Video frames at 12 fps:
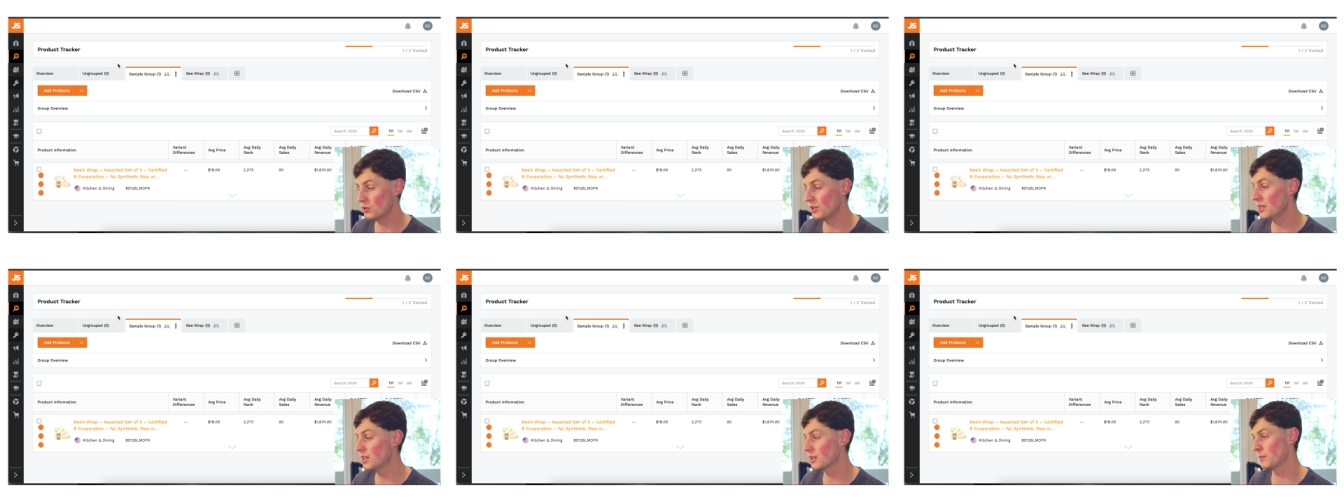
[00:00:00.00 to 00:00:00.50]
You
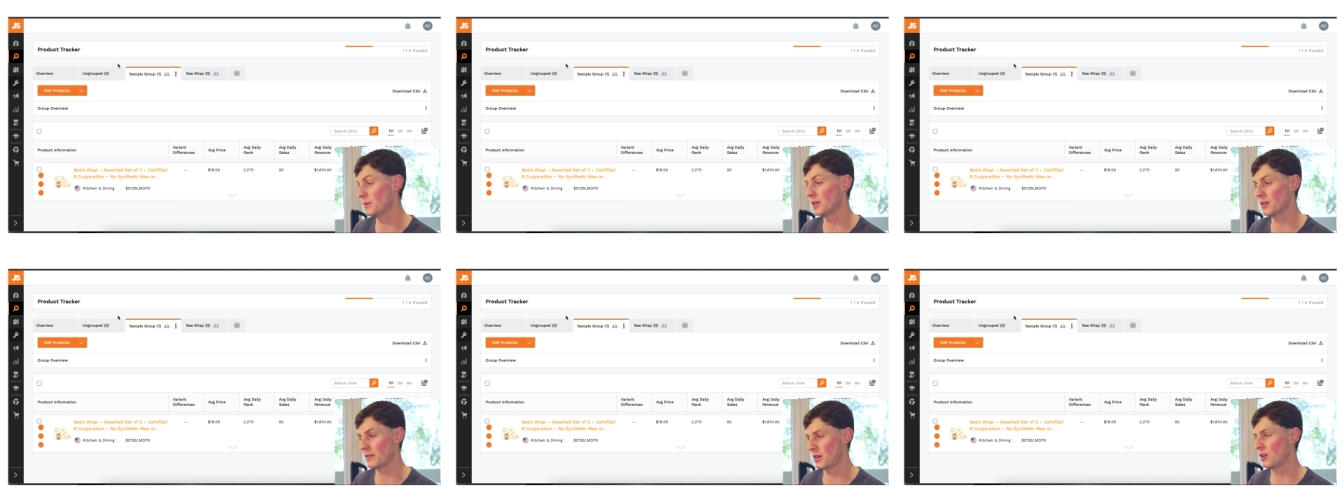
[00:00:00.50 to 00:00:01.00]
need a
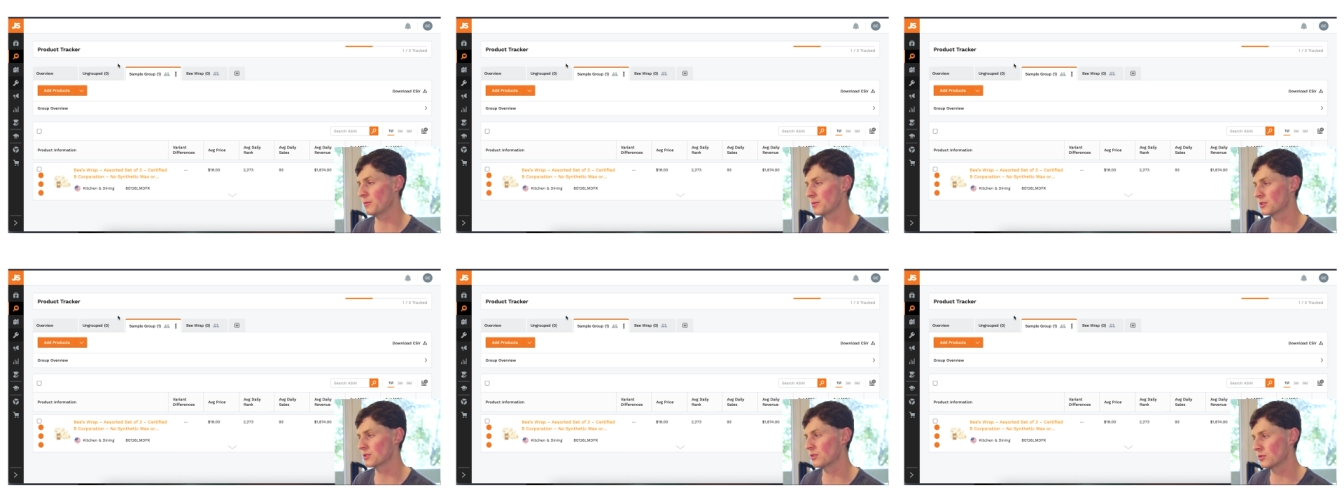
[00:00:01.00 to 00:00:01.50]
bit of
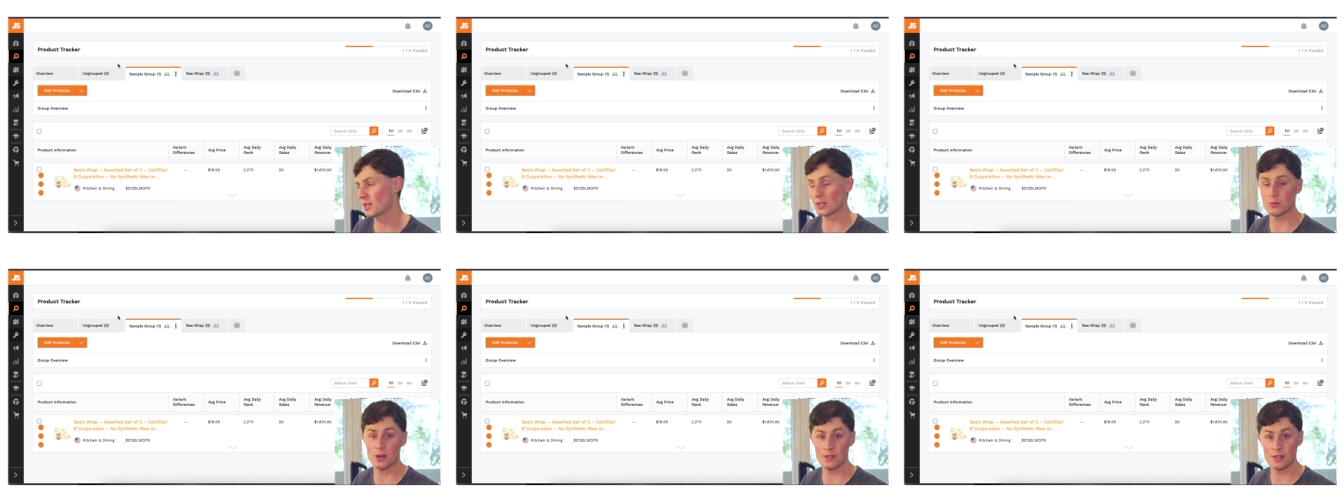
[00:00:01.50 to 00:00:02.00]
help. So
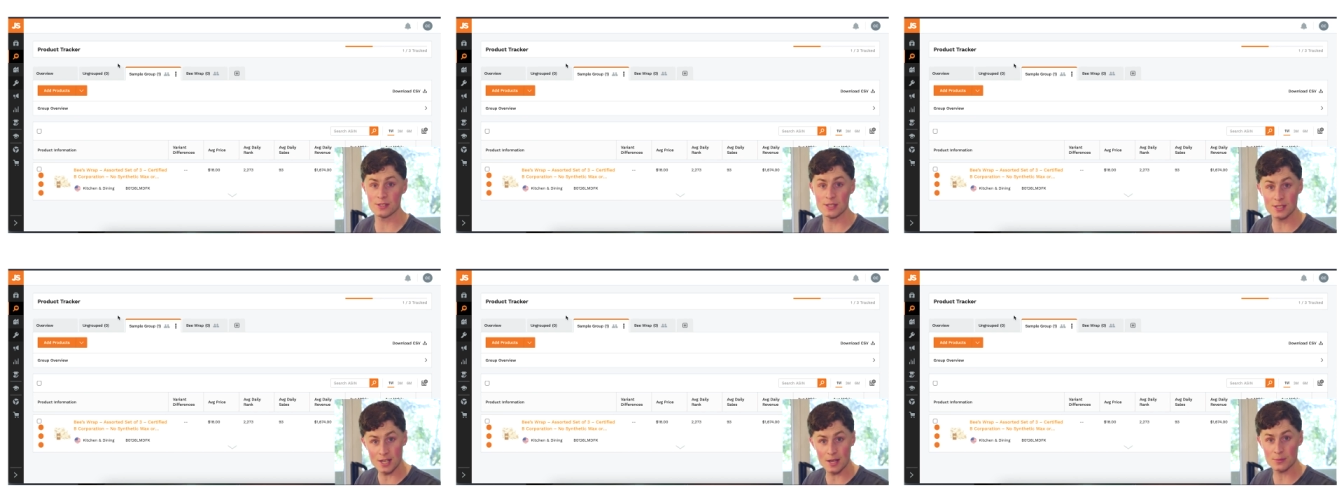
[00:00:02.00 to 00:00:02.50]
that's why there's these